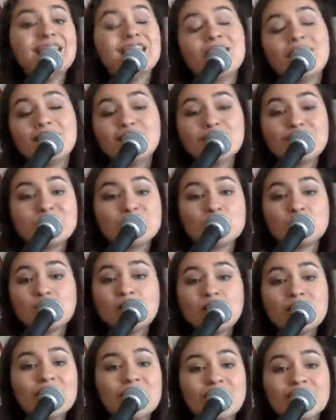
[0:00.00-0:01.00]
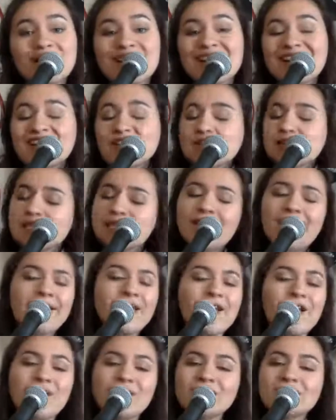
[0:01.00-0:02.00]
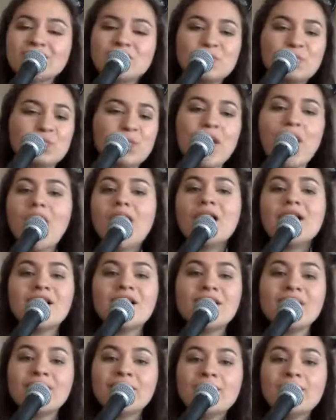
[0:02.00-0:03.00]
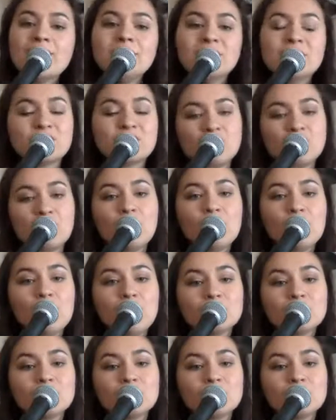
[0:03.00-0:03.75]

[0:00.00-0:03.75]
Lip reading: Love is a word that could tear us apart. So